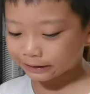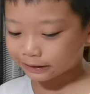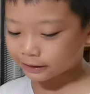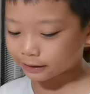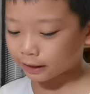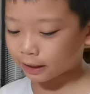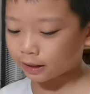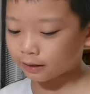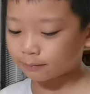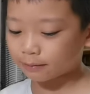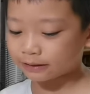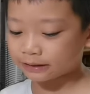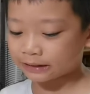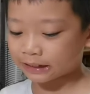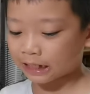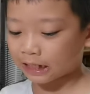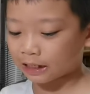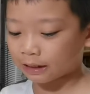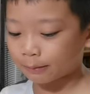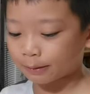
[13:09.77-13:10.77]
Sturmont
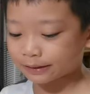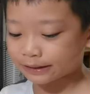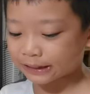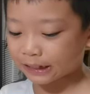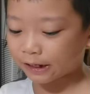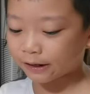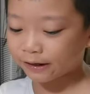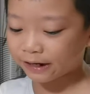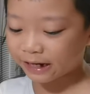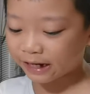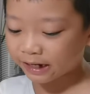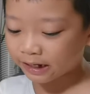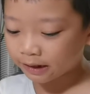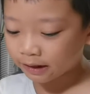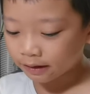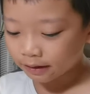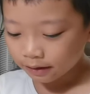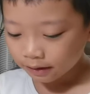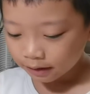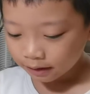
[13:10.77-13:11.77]

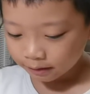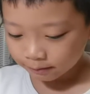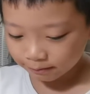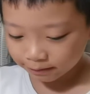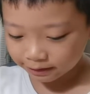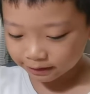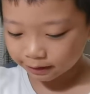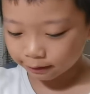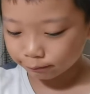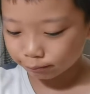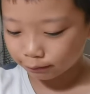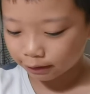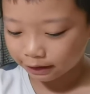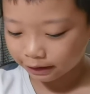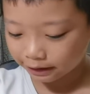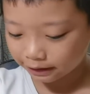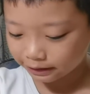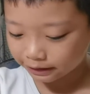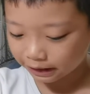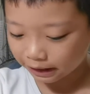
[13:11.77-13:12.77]
Elementary, Mr.
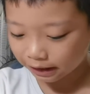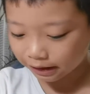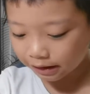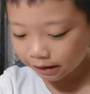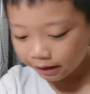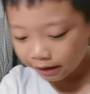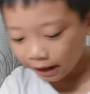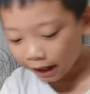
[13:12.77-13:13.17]
Plunkett said.